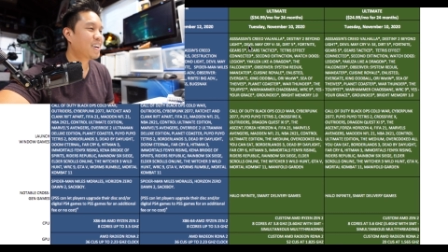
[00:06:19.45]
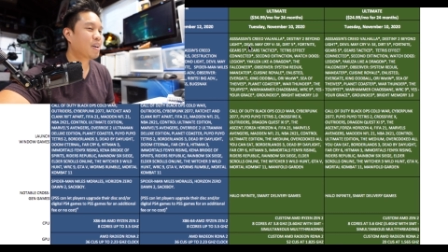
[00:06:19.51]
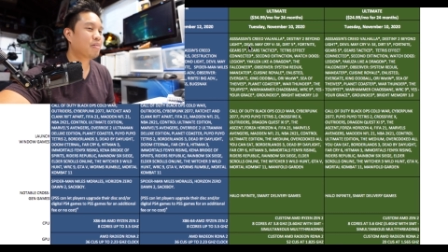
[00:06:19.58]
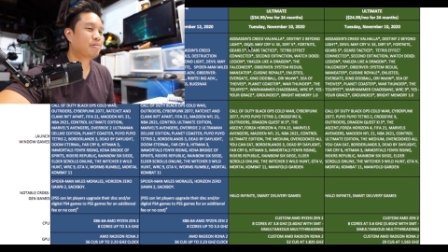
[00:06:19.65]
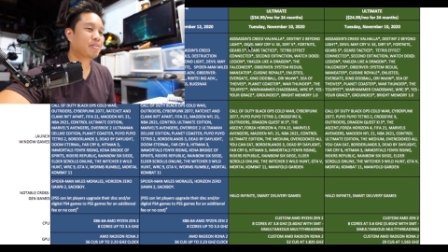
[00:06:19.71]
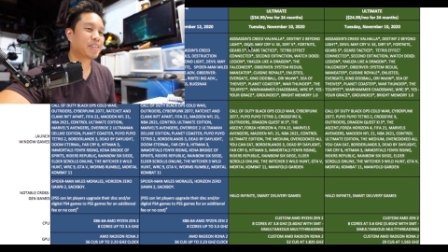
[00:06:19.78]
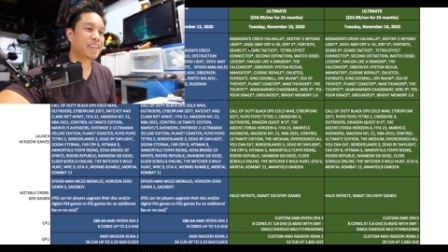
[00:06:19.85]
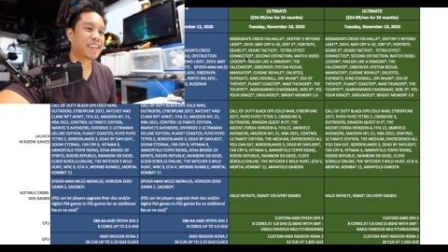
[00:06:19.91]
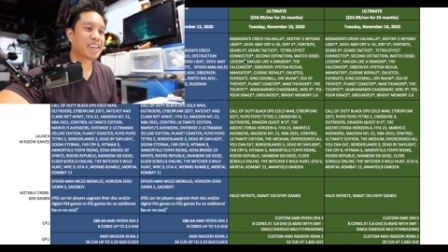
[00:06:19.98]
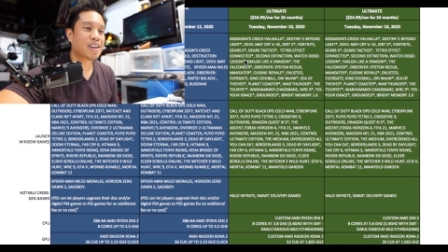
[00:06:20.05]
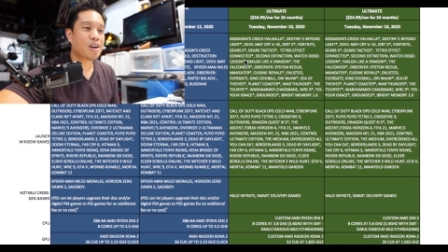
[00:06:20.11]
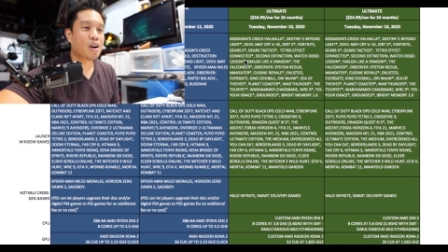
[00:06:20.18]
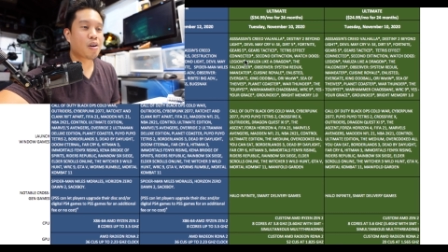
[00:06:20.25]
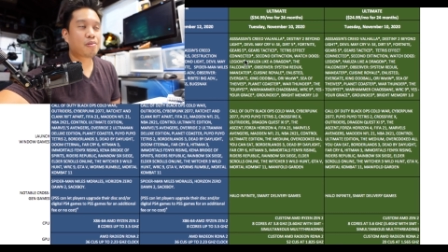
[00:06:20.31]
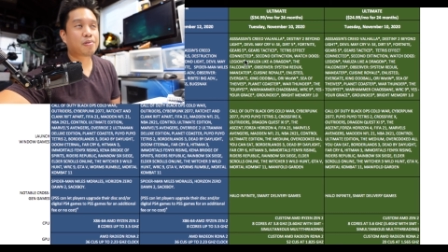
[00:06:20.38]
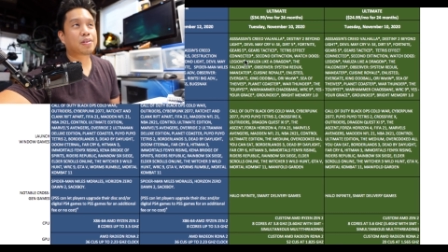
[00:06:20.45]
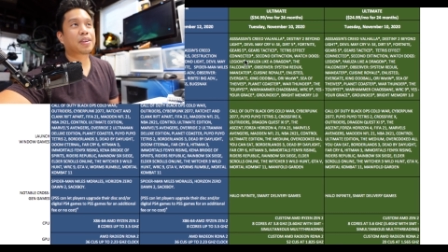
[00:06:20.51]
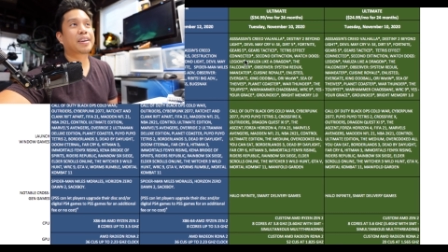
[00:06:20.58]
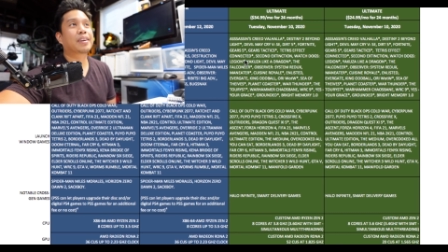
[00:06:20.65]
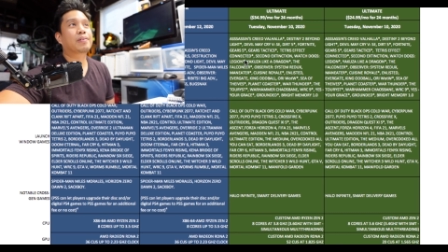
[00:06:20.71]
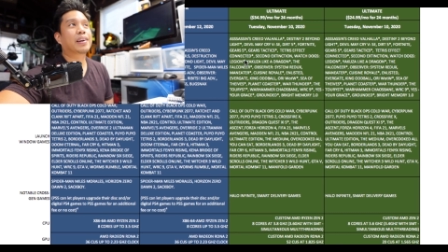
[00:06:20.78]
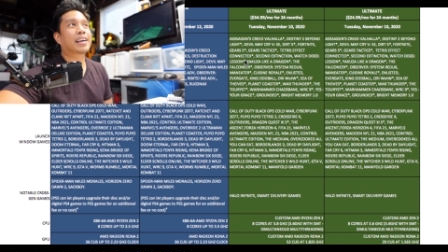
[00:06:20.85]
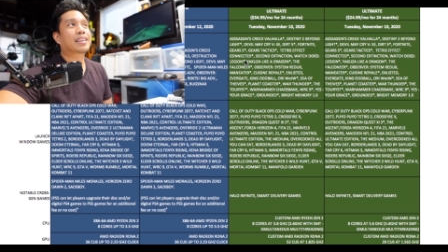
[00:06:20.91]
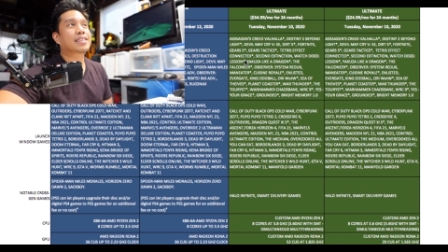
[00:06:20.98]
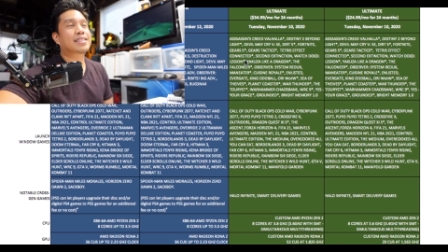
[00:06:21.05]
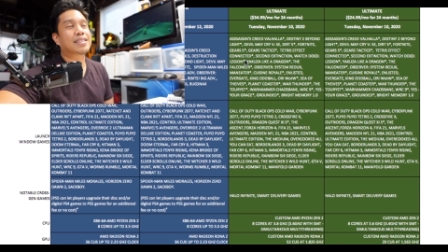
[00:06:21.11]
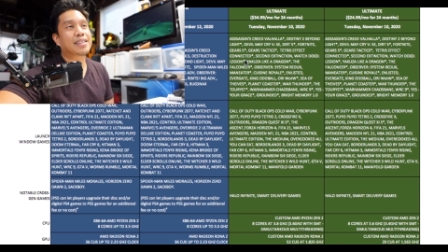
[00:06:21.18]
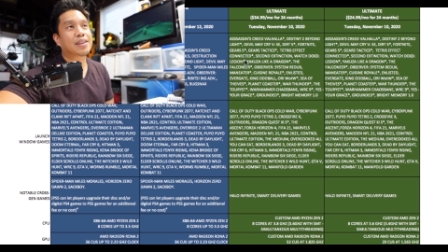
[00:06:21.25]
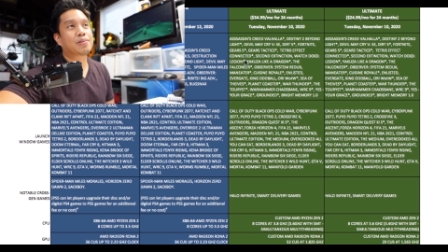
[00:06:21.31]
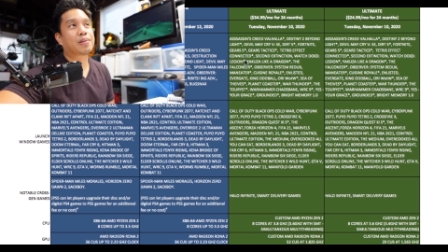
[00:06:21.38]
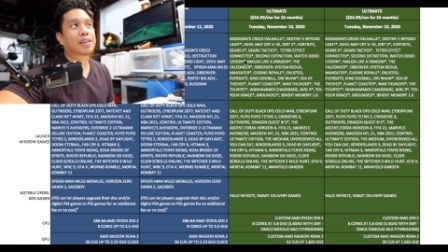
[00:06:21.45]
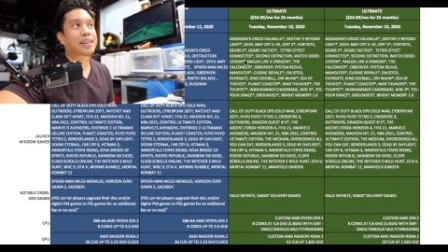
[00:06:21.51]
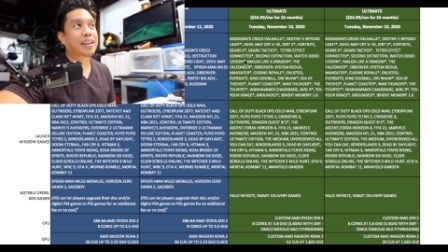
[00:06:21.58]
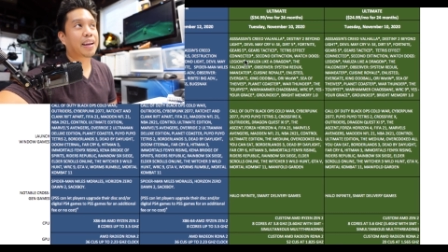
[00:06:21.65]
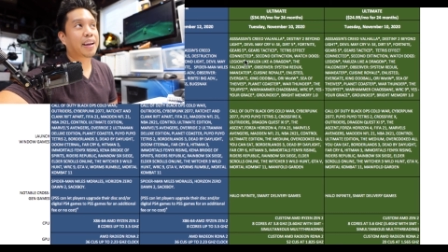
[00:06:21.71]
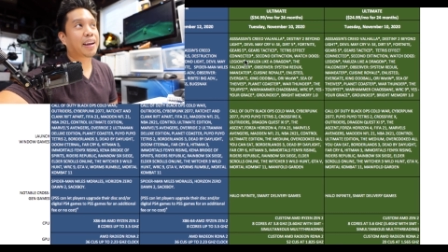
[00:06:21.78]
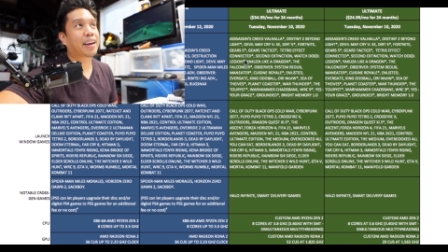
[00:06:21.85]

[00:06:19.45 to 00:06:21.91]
hopefully we get to see what